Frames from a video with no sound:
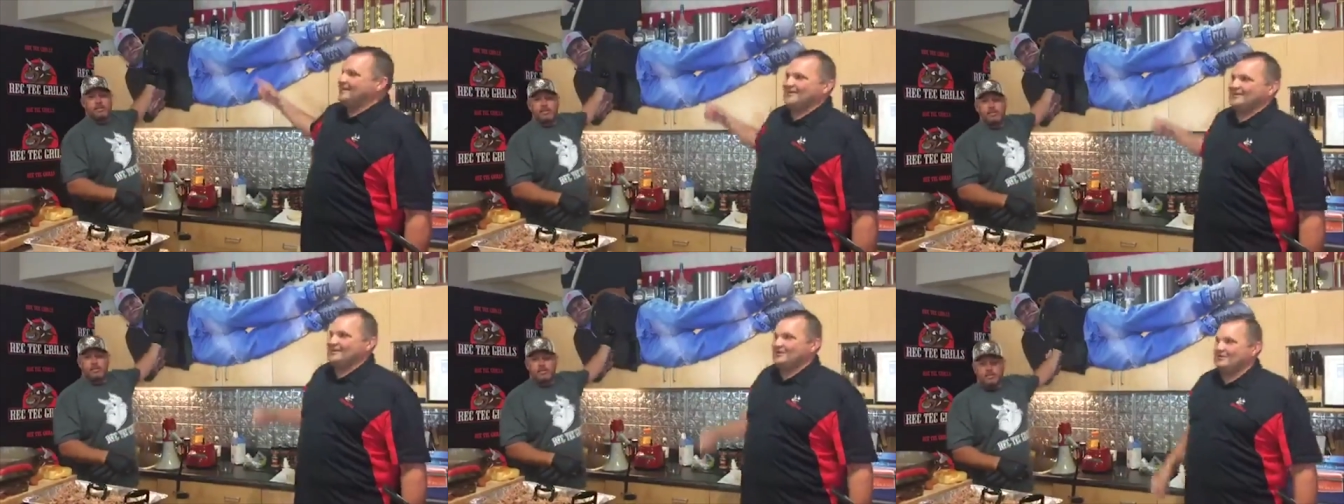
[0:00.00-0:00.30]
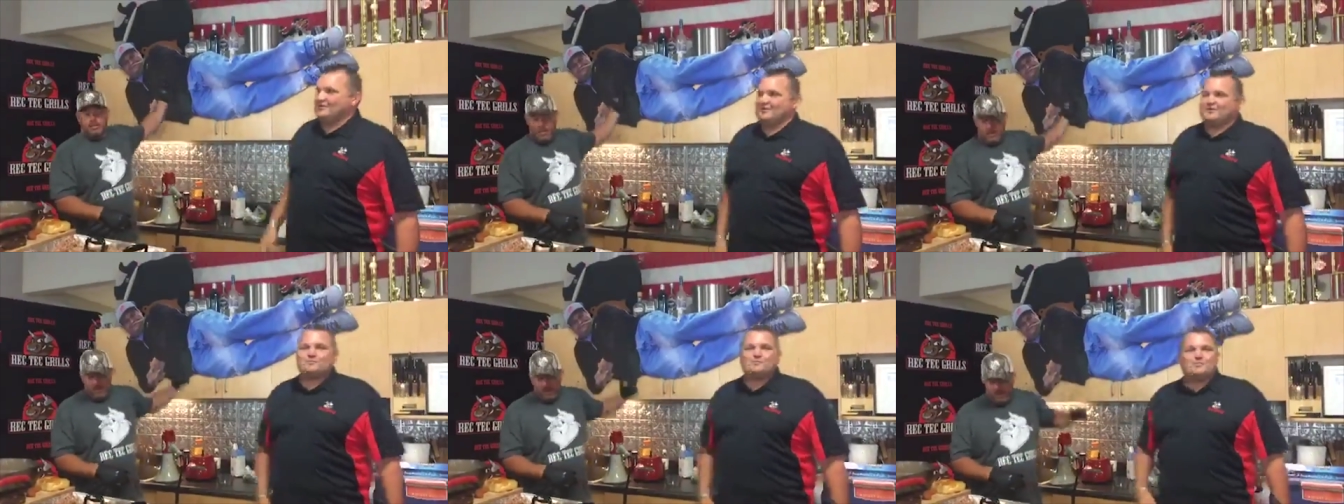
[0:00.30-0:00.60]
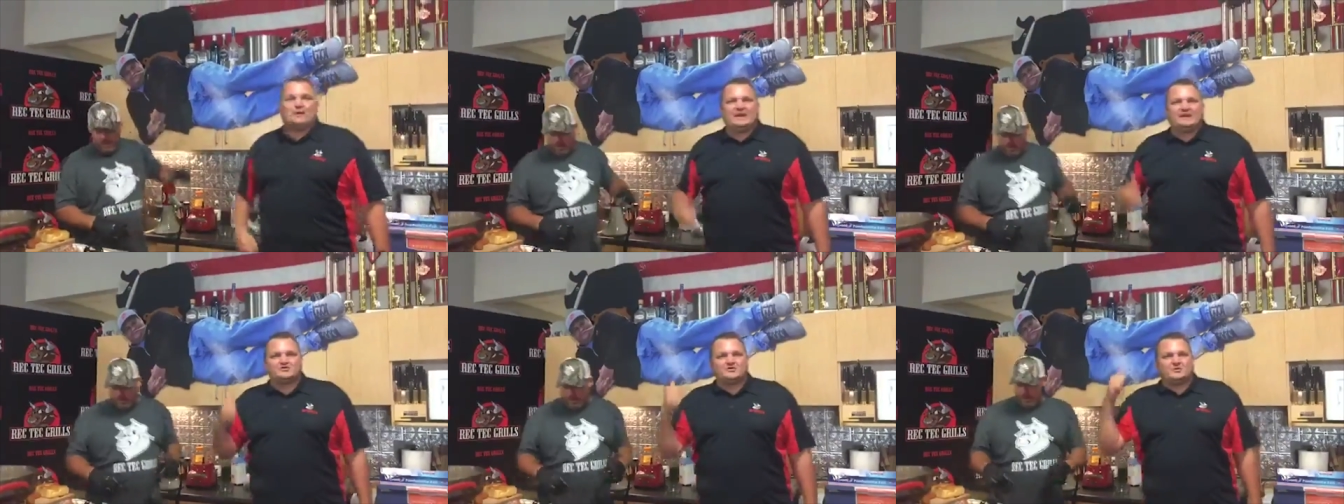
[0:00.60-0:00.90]
agrees.
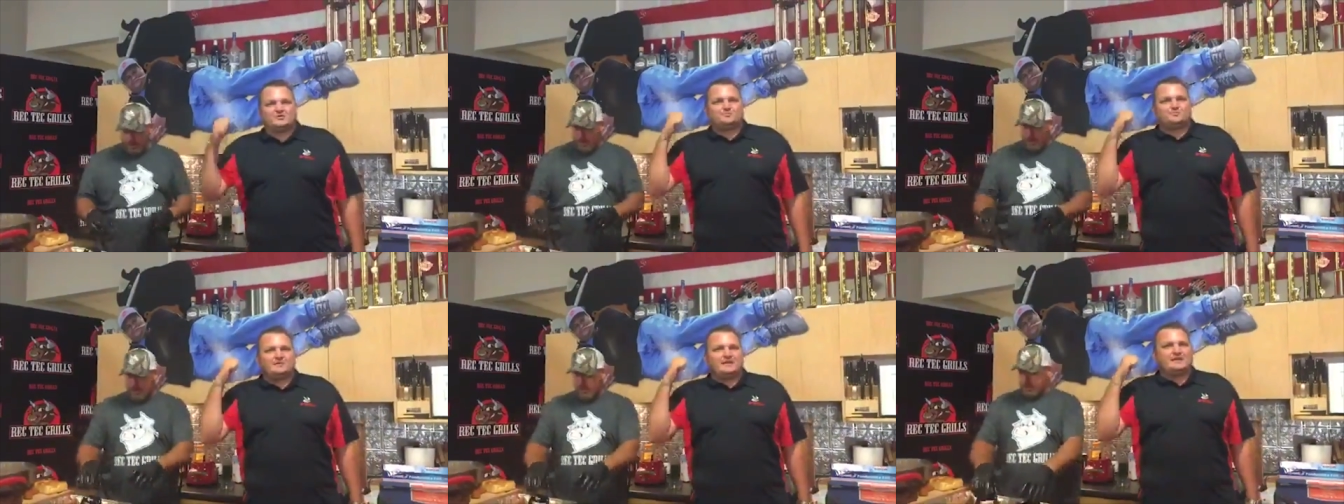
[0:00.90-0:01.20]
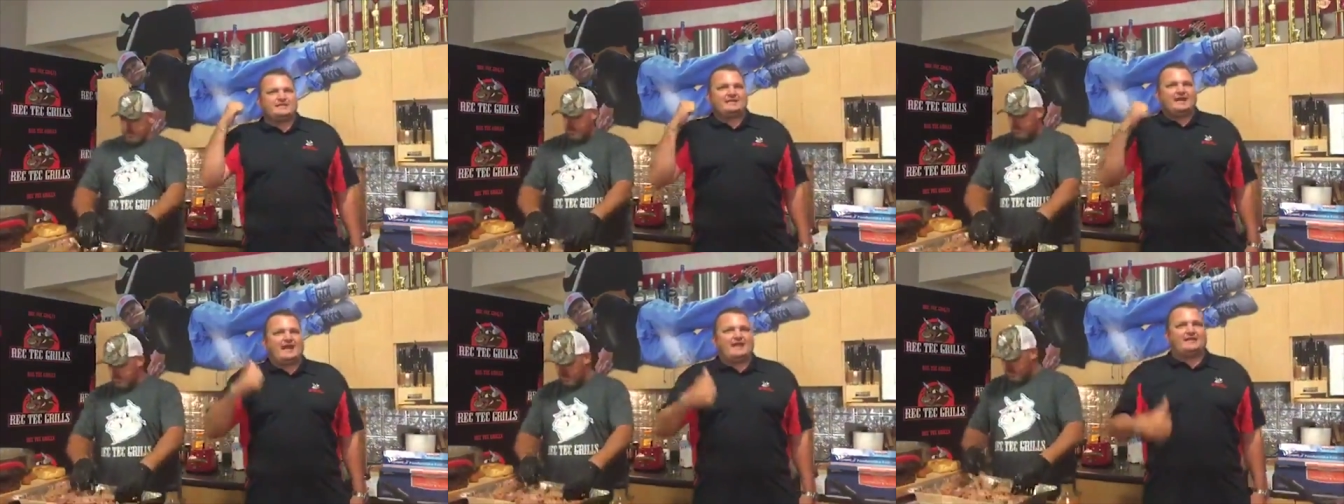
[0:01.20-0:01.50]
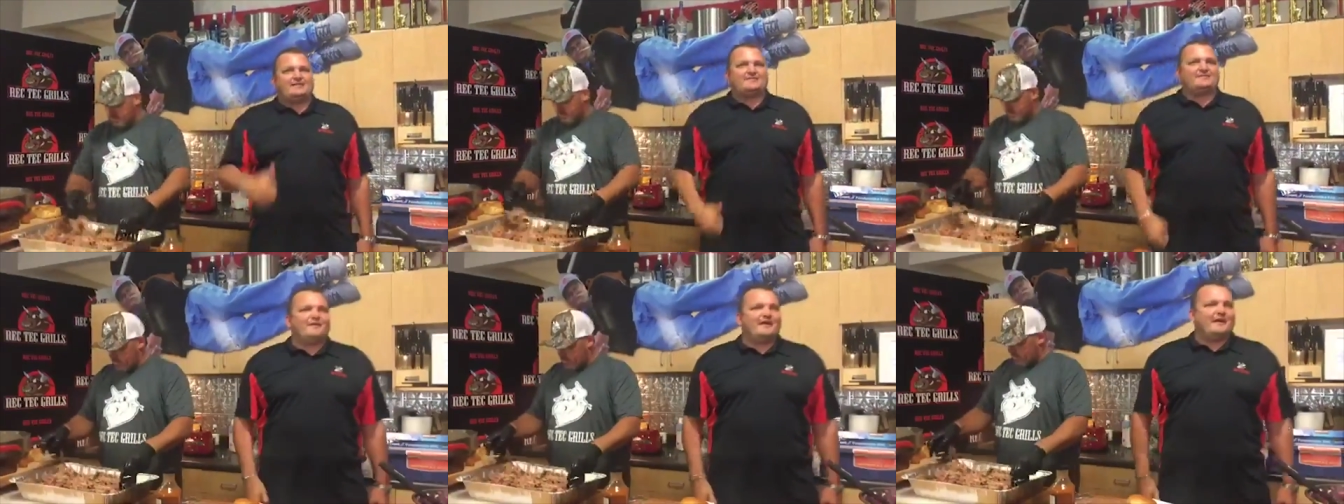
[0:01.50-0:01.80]
Harry agrees. Harry big,
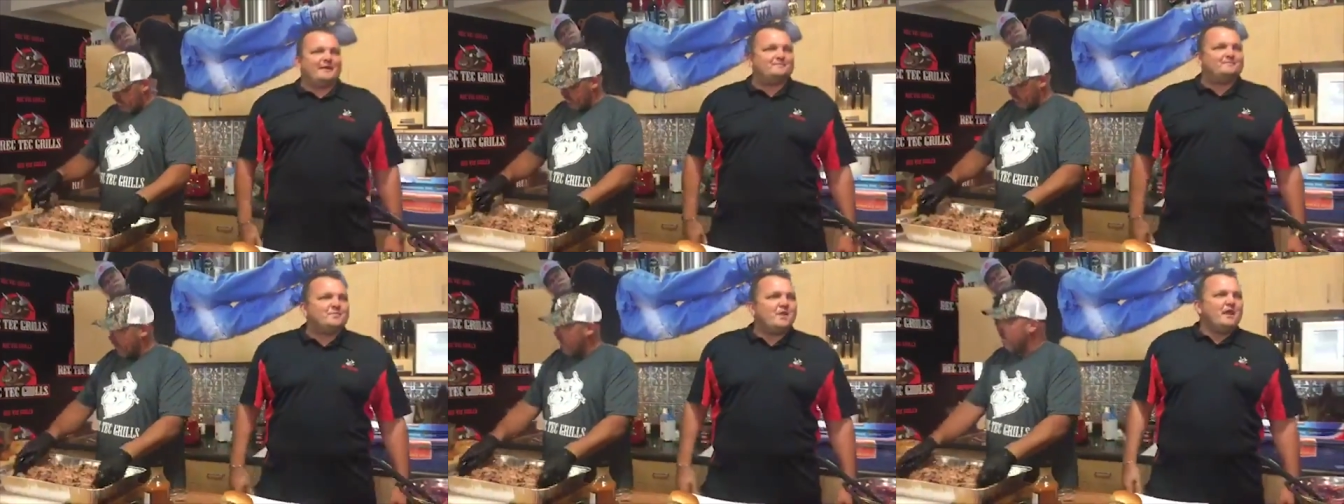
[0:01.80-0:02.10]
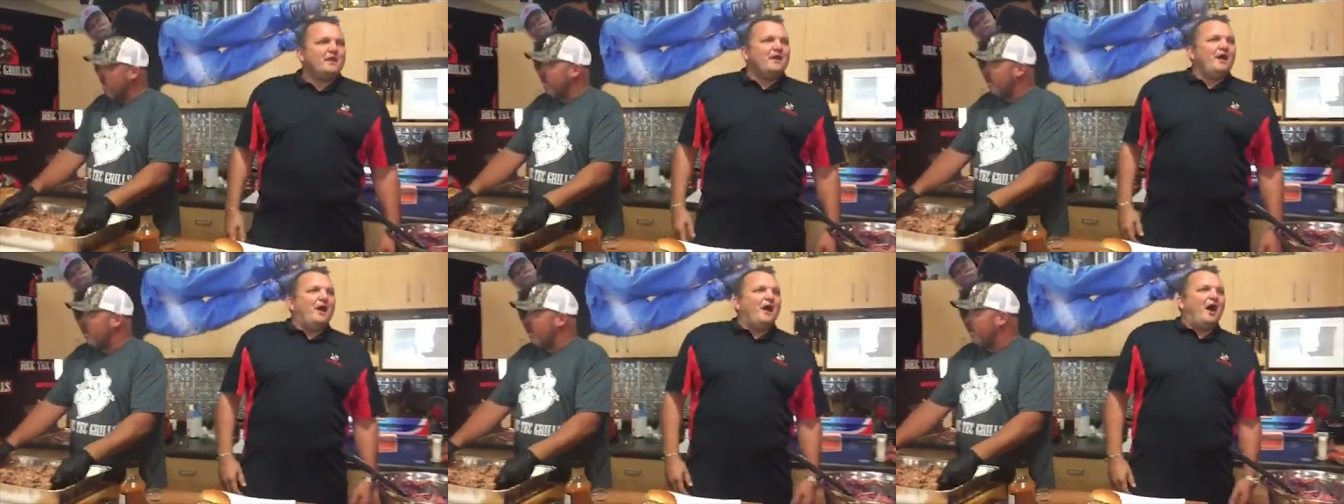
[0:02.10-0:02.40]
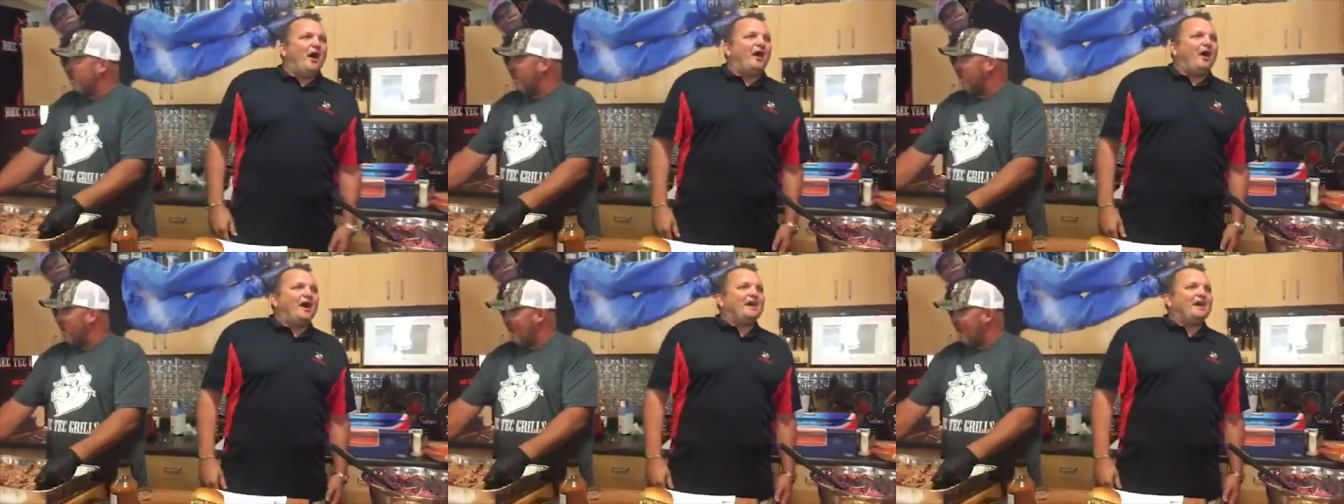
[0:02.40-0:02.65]
agrees. Big Dallas fan.